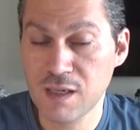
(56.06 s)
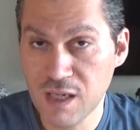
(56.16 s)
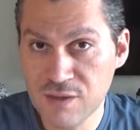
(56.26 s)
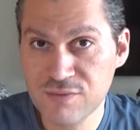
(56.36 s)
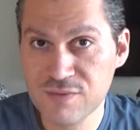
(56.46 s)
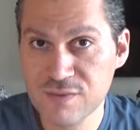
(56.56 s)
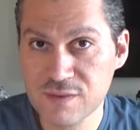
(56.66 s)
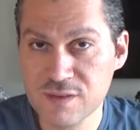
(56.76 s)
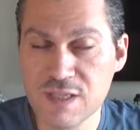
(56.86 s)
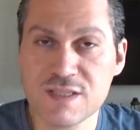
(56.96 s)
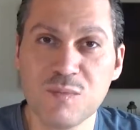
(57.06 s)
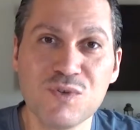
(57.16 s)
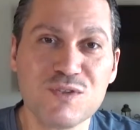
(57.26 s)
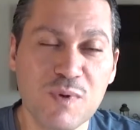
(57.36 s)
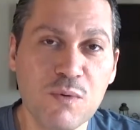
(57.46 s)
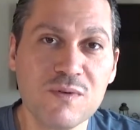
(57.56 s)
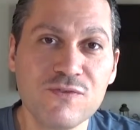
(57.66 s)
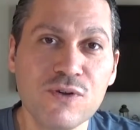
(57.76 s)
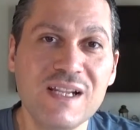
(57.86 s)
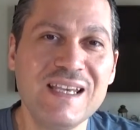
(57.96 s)
Love is the most
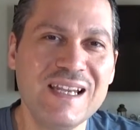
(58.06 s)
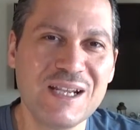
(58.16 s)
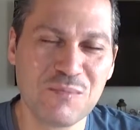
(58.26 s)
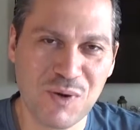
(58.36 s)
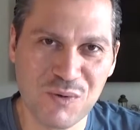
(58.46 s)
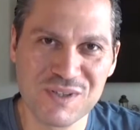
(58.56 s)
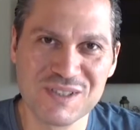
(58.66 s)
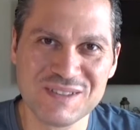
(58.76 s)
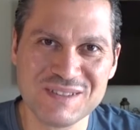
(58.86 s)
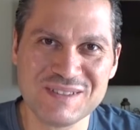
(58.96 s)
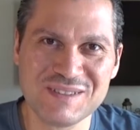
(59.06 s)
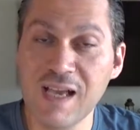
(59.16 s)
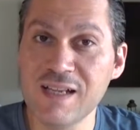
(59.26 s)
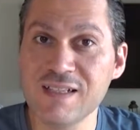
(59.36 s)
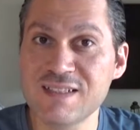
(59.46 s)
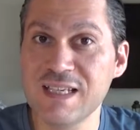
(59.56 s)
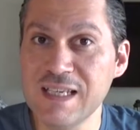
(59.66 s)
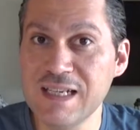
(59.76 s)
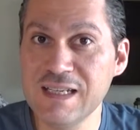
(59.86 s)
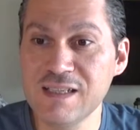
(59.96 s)
powerful healing power, and it's
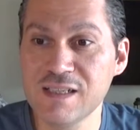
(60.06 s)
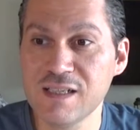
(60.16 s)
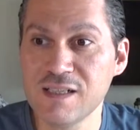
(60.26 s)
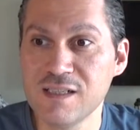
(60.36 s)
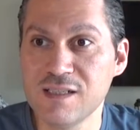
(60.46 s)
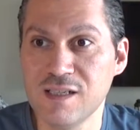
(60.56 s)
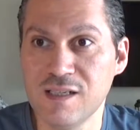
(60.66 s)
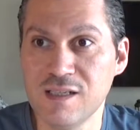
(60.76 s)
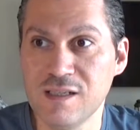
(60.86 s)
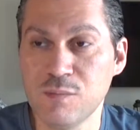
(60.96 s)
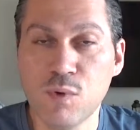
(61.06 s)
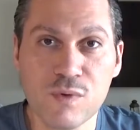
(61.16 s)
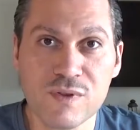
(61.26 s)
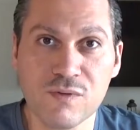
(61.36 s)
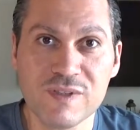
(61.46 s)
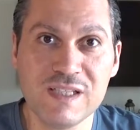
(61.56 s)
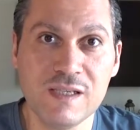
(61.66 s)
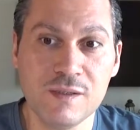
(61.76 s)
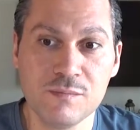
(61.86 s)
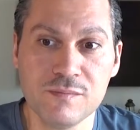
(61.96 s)
healing both on
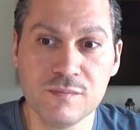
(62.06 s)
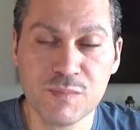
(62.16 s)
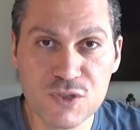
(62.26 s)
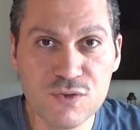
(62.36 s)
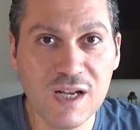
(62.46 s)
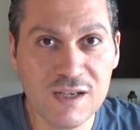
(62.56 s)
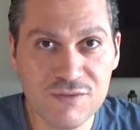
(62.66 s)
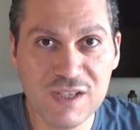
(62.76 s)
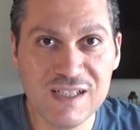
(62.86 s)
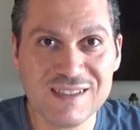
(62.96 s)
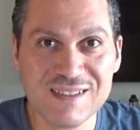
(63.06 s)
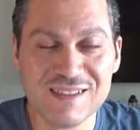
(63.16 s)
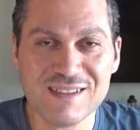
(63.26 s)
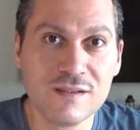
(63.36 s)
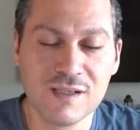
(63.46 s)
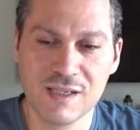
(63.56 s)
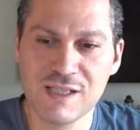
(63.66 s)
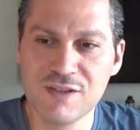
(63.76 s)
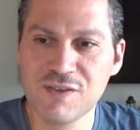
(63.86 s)
the personal level and